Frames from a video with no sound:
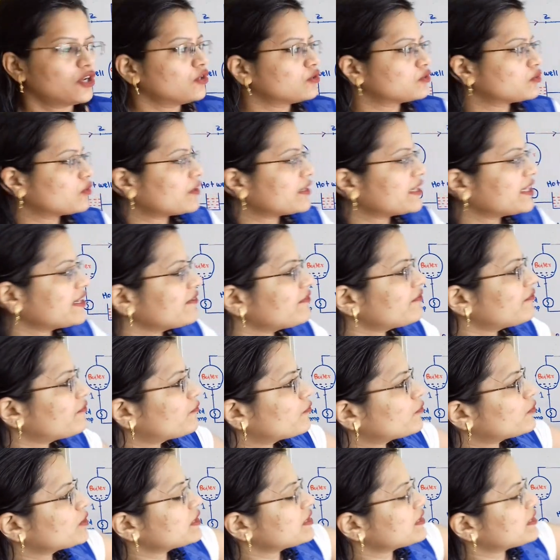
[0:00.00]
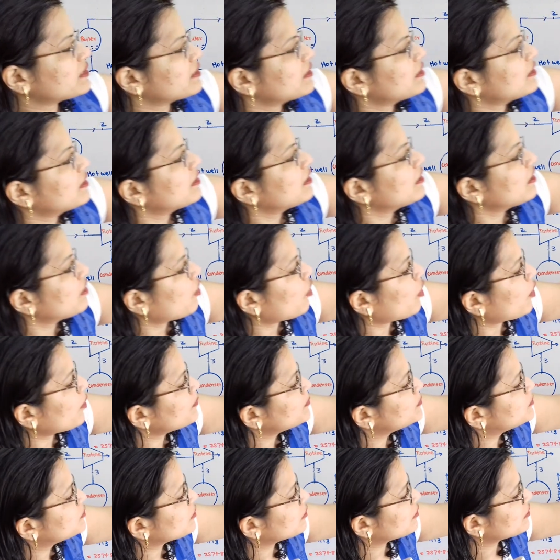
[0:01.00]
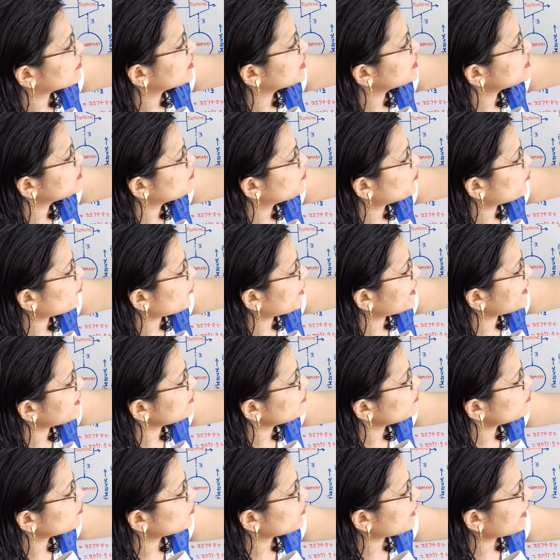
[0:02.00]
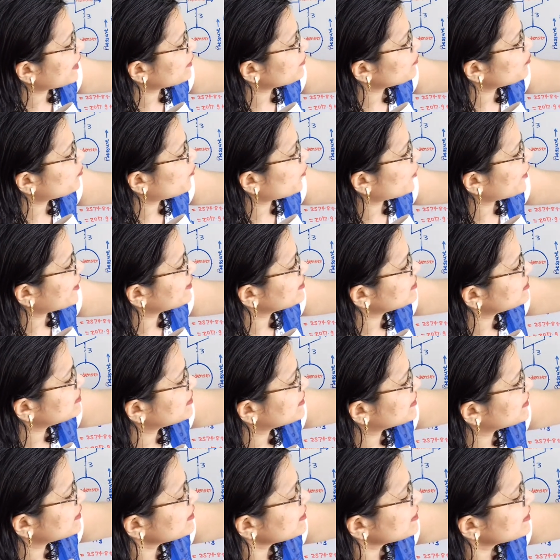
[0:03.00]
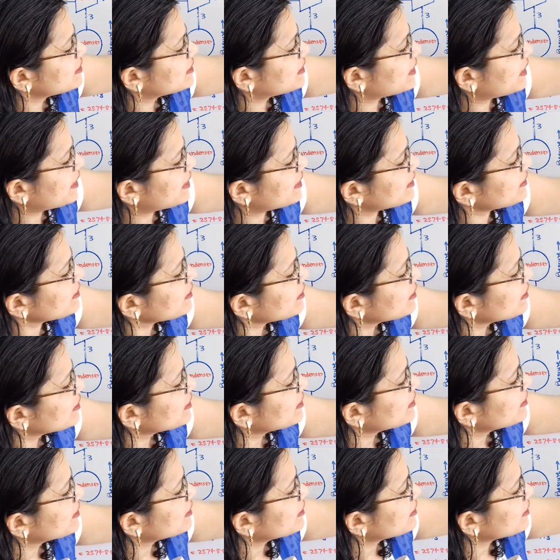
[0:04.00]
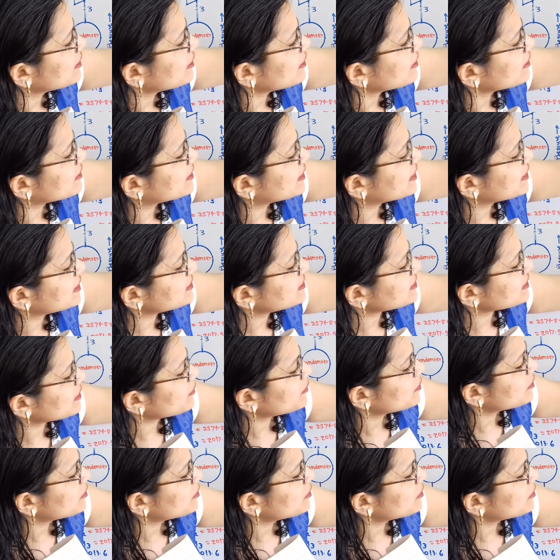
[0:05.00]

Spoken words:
So if we observe this point 2 and point 3, then these